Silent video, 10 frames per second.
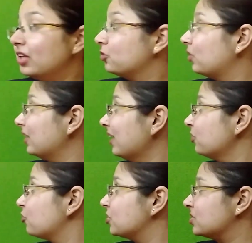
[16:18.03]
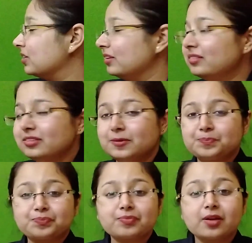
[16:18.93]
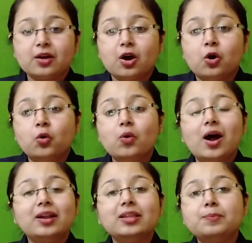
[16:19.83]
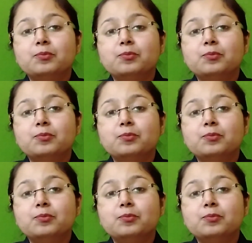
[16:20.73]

So the next question is, who are the